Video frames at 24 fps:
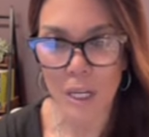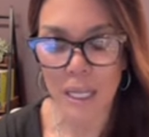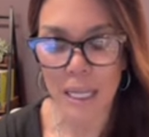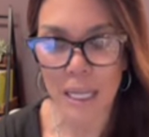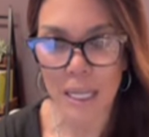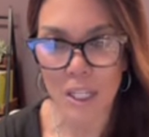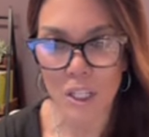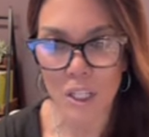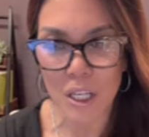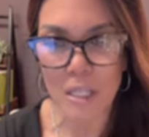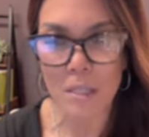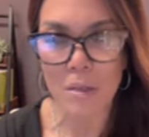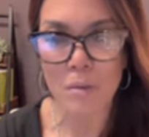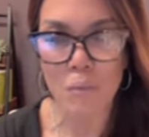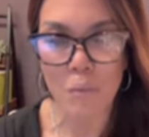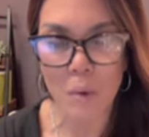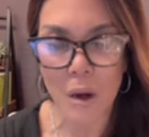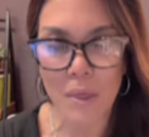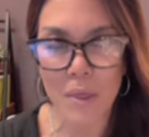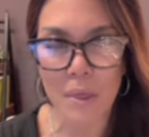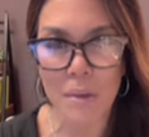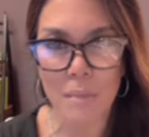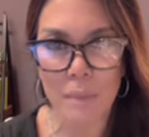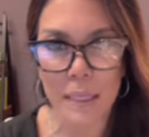and they just
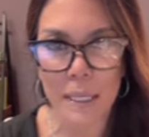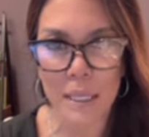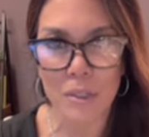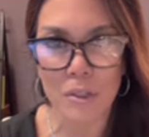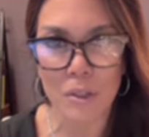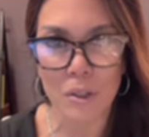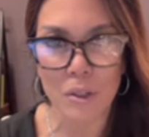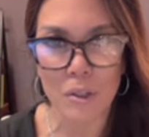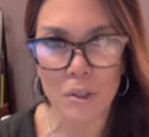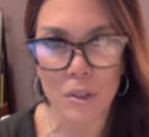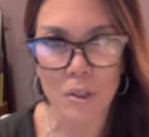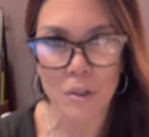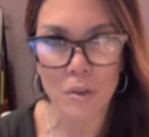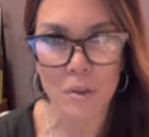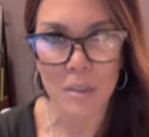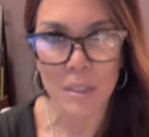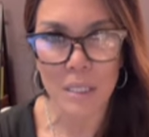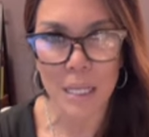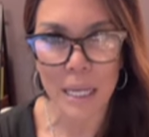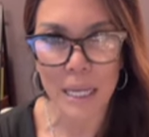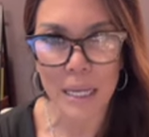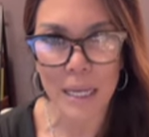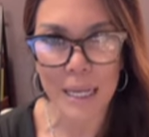want the pleaser to take